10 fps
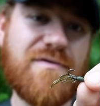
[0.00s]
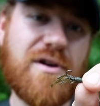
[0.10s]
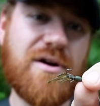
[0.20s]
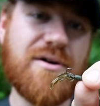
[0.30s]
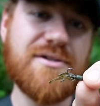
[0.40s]
for
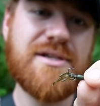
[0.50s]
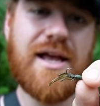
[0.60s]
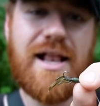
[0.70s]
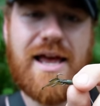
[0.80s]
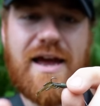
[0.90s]
lures
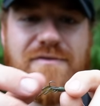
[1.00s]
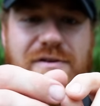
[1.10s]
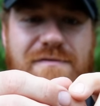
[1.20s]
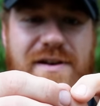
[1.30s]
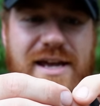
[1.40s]
if
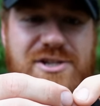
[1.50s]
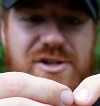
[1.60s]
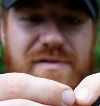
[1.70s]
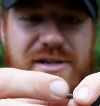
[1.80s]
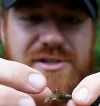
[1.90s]
you finesse
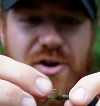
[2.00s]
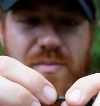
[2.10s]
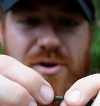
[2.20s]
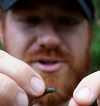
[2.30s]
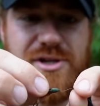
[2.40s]
your rig so
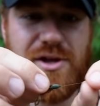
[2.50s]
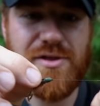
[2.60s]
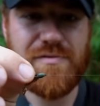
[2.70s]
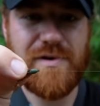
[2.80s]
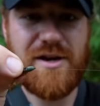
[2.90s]
much,
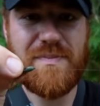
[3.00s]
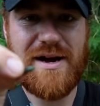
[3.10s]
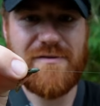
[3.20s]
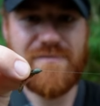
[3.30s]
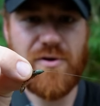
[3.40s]
three
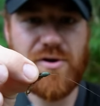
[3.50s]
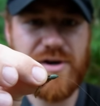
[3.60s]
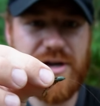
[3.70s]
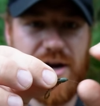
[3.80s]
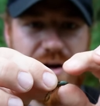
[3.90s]
pound
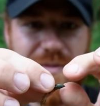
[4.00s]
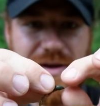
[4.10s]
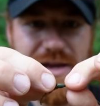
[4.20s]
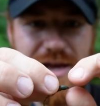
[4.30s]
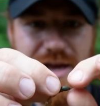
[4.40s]
fluorocarbon,